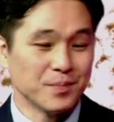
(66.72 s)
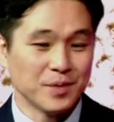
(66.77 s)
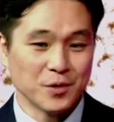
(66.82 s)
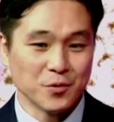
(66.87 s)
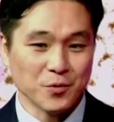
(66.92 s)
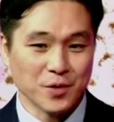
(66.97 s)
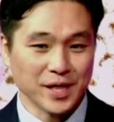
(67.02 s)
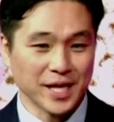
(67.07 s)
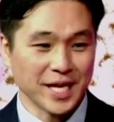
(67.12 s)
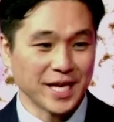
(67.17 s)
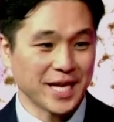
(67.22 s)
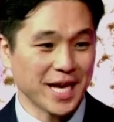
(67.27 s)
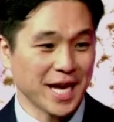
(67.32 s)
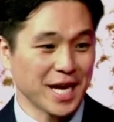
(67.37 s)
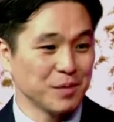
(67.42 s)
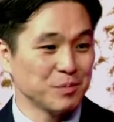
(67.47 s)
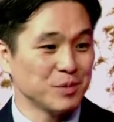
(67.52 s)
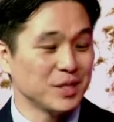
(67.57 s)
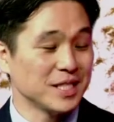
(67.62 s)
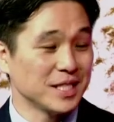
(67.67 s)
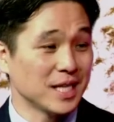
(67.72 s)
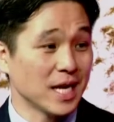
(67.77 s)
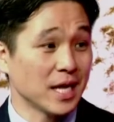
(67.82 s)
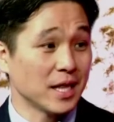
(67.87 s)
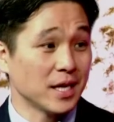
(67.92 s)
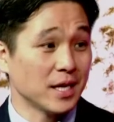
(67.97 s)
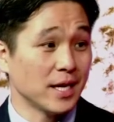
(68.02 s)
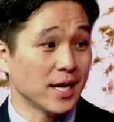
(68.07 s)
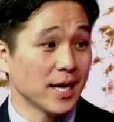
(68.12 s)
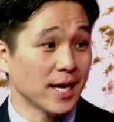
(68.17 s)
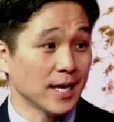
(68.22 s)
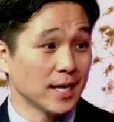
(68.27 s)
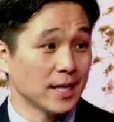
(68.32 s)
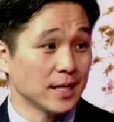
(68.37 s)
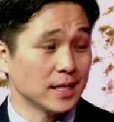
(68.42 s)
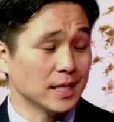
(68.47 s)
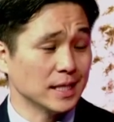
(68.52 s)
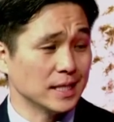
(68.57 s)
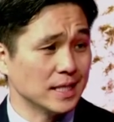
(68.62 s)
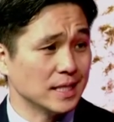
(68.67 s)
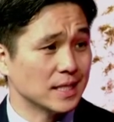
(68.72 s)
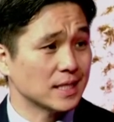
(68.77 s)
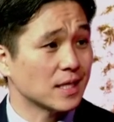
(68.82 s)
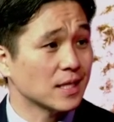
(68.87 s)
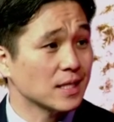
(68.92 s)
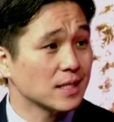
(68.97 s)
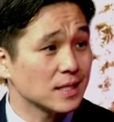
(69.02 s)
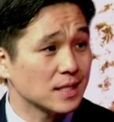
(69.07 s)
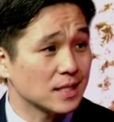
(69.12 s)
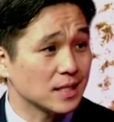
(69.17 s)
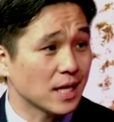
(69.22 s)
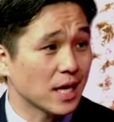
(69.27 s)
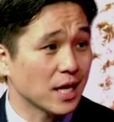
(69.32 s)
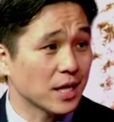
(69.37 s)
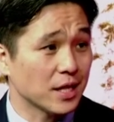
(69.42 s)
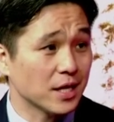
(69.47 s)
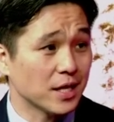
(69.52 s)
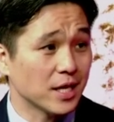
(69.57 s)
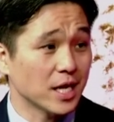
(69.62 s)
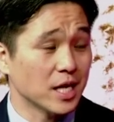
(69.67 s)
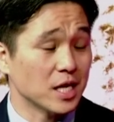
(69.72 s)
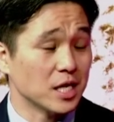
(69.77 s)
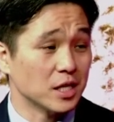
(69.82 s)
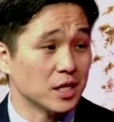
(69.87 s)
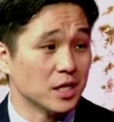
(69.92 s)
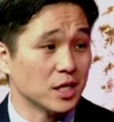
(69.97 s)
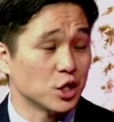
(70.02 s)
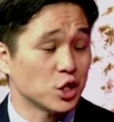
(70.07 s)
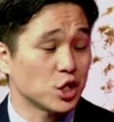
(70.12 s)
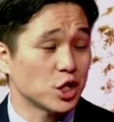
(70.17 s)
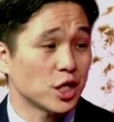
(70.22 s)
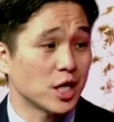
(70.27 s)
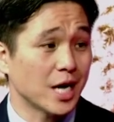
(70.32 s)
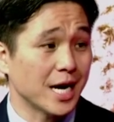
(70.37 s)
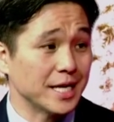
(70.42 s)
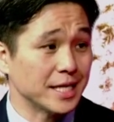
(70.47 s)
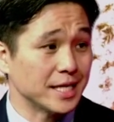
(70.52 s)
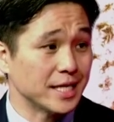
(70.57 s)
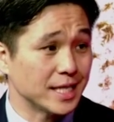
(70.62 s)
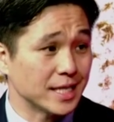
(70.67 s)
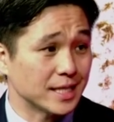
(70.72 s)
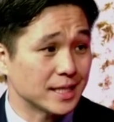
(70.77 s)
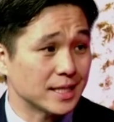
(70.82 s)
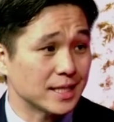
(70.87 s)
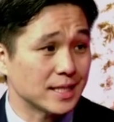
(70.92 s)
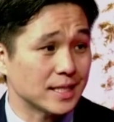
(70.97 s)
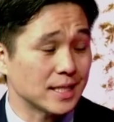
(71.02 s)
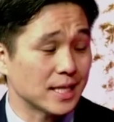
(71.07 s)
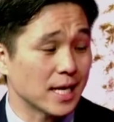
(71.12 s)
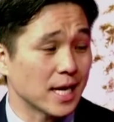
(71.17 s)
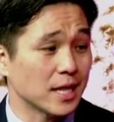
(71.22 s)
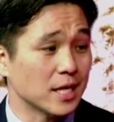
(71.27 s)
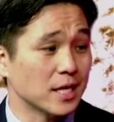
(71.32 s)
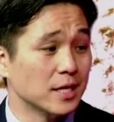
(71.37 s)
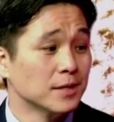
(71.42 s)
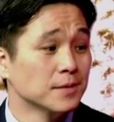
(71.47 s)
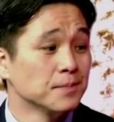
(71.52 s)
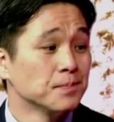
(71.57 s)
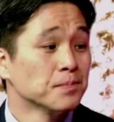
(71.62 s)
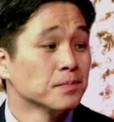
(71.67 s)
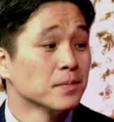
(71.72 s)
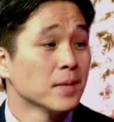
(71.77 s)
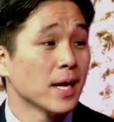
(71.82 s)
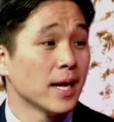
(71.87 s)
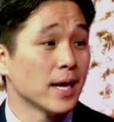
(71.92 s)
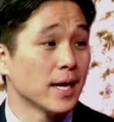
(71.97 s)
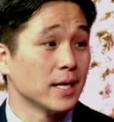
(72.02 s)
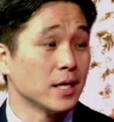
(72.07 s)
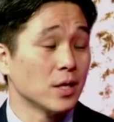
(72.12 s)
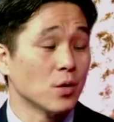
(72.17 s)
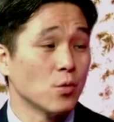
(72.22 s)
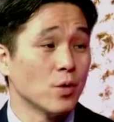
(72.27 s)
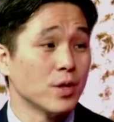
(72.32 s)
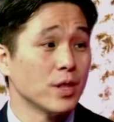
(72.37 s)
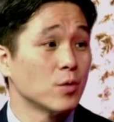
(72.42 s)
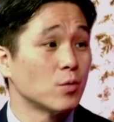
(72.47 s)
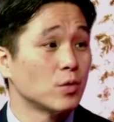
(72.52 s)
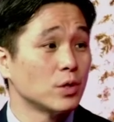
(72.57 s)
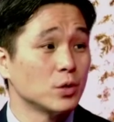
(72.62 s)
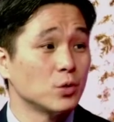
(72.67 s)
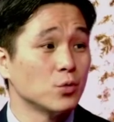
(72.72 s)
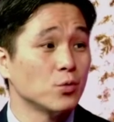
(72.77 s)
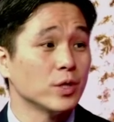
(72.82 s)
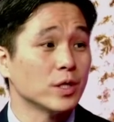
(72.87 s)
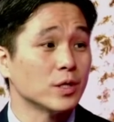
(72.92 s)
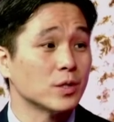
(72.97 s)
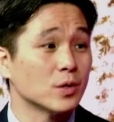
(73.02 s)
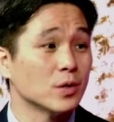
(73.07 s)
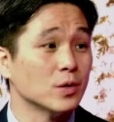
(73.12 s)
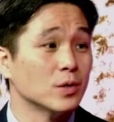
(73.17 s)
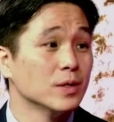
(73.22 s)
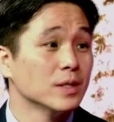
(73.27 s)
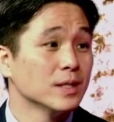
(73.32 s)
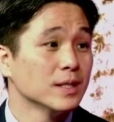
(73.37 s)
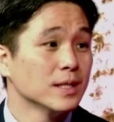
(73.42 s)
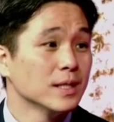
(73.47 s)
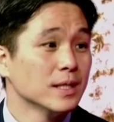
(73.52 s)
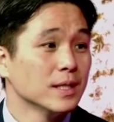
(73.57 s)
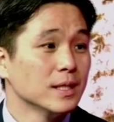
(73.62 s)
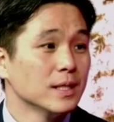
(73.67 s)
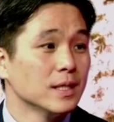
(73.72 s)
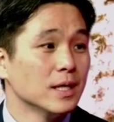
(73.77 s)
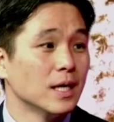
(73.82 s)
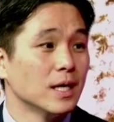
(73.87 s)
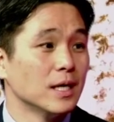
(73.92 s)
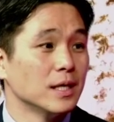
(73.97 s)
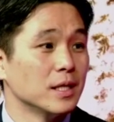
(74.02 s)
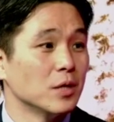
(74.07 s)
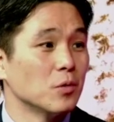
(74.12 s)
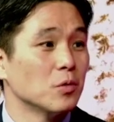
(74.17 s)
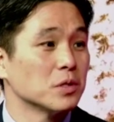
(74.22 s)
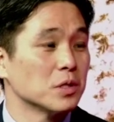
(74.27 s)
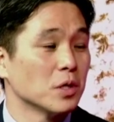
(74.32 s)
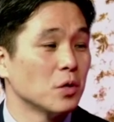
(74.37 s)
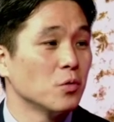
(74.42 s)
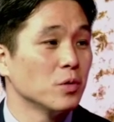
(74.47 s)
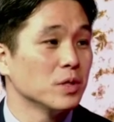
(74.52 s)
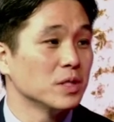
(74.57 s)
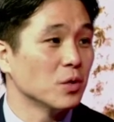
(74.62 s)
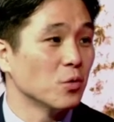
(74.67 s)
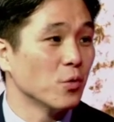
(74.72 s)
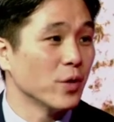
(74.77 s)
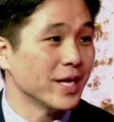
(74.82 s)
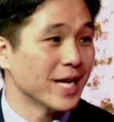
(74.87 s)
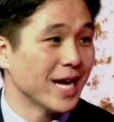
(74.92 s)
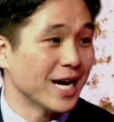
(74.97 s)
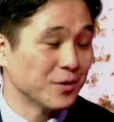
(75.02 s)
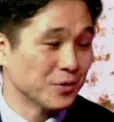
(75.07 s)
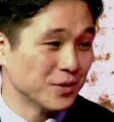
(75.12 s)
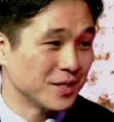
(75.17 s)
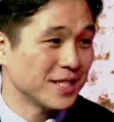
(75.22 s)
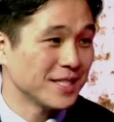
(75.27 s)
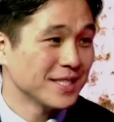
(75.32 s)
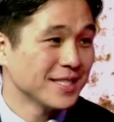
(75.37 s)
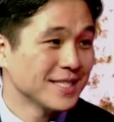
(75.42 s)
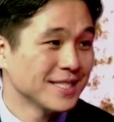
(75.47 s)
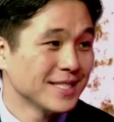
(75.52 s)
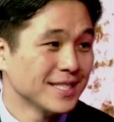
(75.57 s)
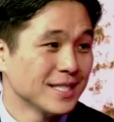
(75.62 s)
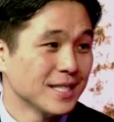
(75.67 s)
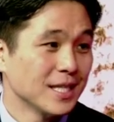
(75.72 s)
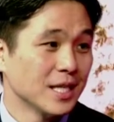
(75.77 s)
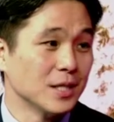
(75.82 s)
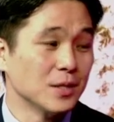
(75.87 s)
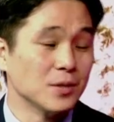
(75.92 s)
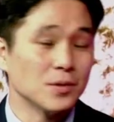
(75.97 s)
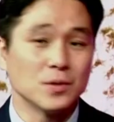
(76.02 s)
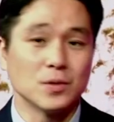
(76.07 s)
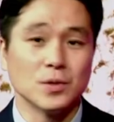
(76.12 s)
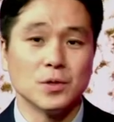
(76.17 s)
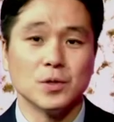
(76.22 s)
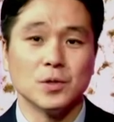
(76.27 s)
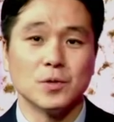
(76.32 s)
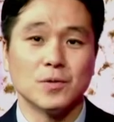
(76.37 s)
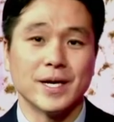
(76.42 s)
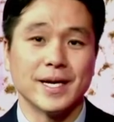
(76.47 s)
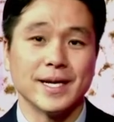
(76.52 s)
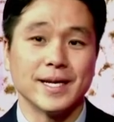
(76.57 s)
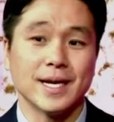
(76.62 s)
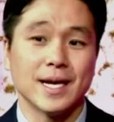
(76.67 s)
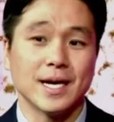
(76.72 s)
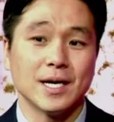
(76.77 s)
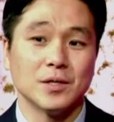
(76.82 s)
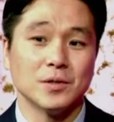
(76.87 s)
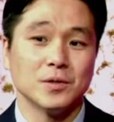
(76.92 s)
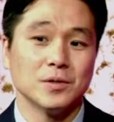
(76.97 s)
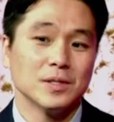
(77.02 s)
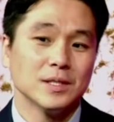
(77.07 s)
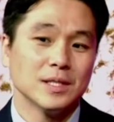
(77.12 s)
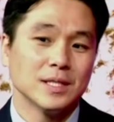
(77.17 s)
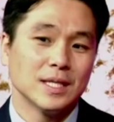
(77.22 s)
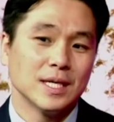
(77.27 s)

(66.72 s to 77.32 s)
um, but when they came together and discussed together and they mm-hmm. share ideas together, and when they were doing so, uh, there was always a way out. Mm-hmm. And so right now,